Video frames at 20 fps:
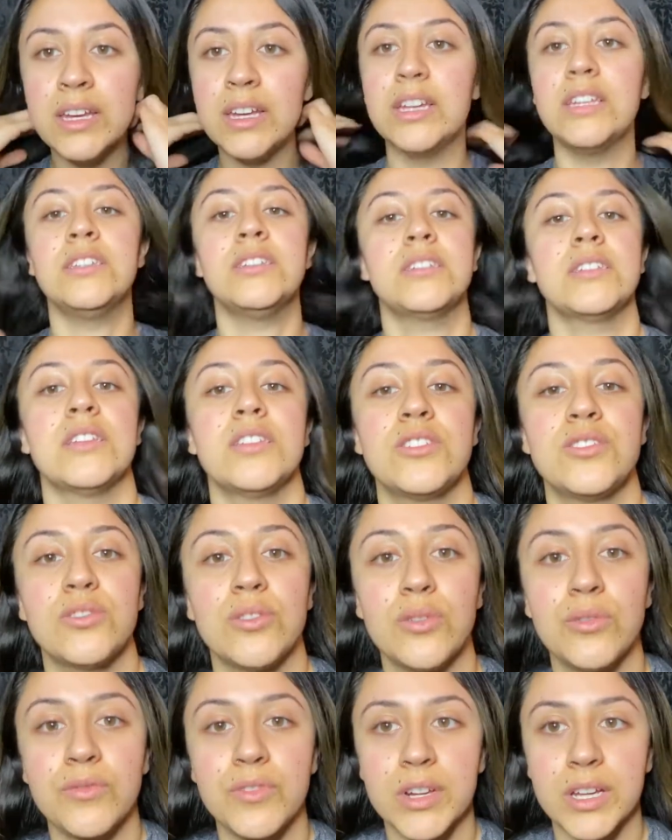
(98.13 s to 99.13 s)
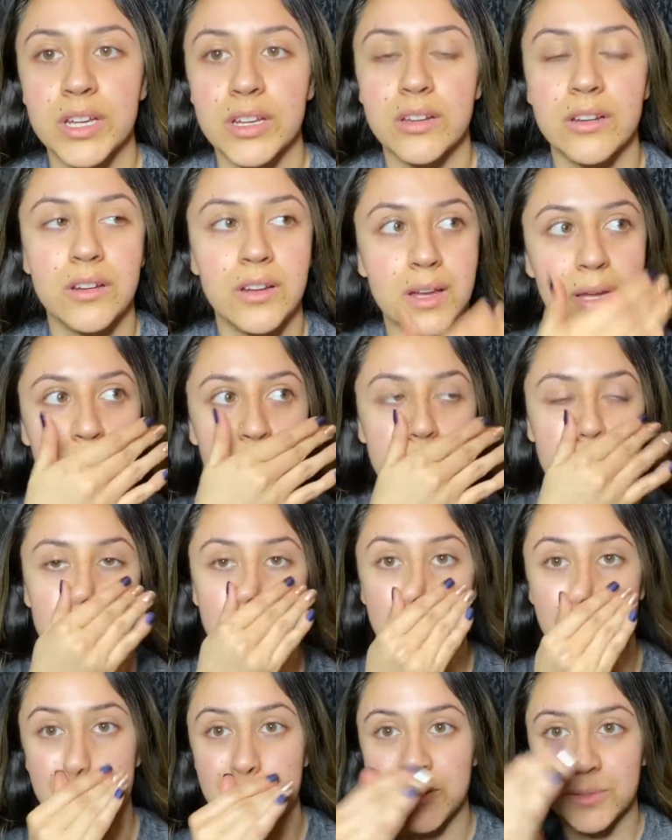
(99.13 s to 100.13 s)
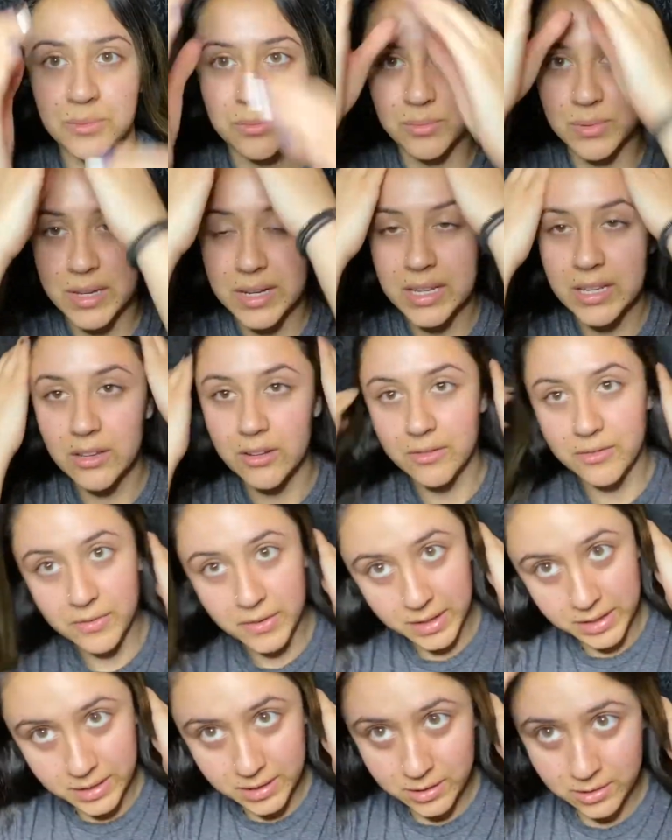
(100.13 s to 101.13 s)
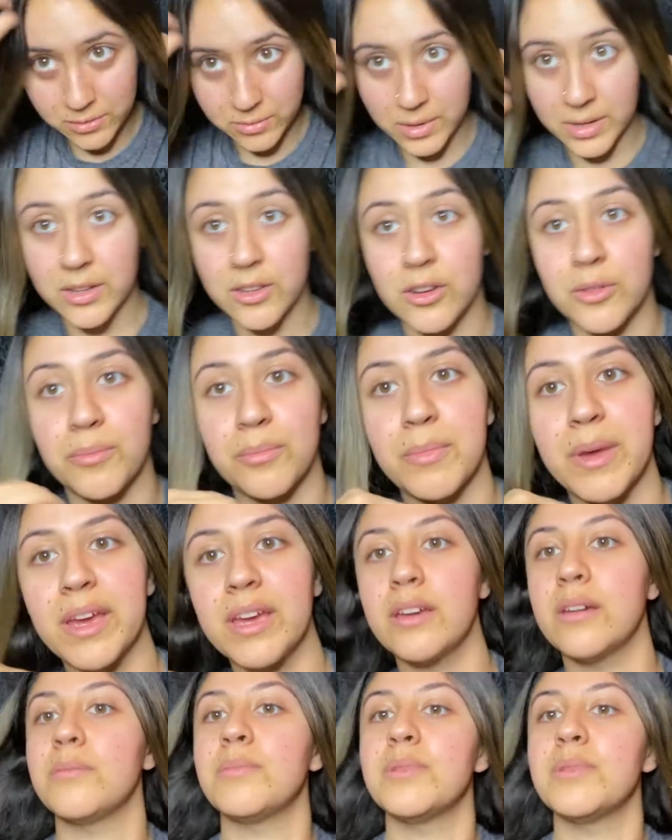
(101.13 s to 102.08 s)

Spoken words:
just gets so freaking hot. Like you're sweating, your face is sweating, your makeup